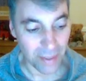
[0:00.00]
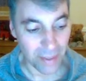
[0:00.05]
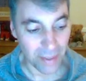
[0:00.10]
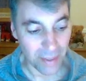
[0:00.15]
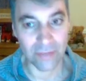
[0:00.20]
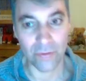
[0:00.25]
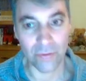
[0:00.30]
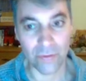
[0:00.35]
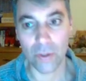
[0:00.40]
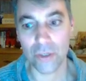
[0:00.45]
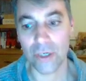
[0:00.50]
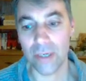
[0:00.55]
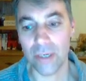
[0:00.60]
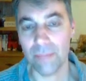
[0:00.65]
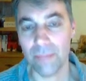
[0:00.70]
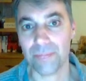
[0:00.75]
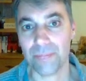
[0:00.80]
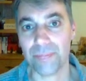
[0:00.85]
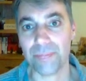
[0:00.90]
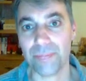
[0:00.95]
Thanks for
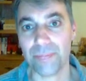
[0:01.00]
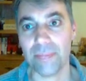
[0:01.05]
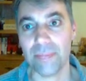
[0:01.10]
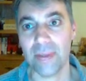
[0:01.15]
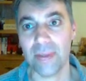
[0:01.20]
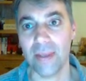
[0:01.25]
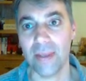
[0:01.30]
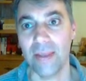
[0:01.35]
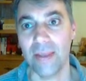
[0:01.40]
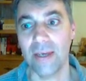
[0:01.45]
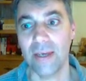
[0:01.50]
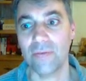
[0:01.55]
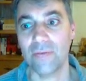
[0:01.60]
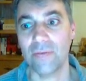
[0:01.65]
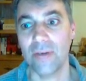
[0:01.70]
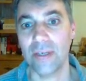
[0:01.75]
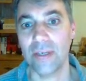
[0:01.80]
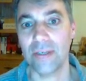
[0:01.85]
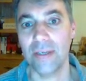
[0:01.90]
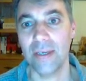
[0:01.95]
watching. Thanks
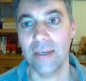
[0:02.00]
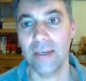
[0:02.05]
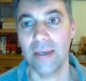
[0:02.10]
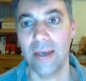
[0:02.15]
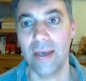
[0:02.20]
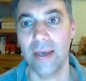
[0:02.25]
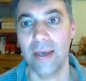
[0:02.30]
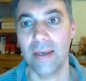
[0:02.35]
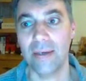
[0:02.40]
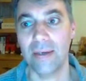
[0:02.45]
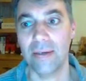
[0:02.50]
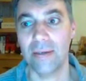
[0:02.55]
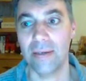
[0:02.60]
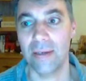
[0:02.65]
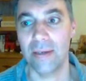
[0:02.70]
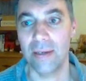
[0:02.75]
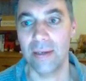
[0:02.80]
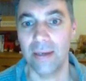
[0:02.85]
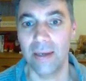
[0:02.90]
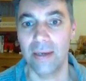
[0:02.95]
for listening. And
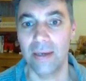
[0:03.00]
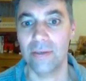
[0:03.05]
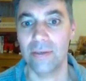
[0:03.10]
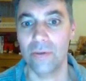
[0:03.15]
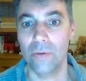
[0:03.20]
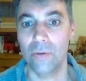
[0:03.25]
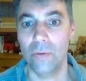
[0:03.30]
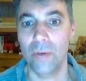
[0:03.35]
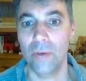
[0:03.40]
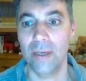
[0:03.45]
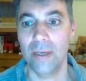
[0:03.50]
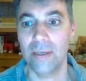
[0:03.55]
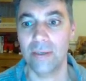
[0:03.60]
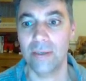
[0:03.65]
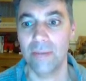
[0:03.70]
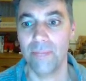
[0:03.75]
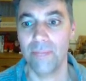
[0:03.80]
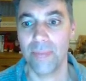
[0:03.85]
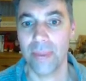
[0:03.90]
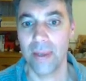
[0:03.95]
as
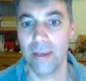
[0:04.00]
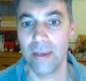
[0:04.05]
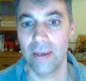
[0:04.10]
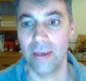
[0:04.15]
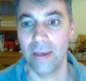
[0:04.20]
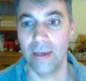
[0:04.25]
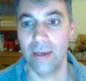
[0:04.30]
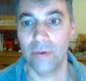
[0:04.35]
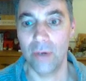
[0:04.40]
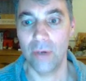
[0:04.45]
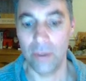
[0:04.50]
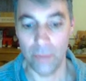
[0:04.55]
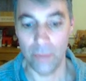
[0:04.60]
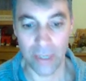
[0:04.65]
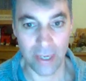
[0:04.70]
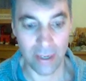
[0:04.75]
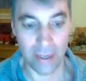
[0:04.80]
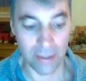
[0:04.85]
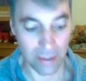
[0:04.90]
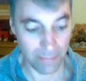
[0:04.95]
always, have a great
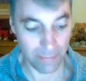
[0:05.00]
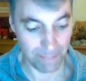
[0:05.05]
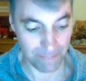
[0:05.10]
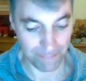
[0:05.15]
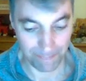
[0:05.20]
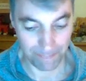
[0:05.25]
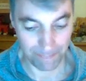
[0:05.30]
weekend.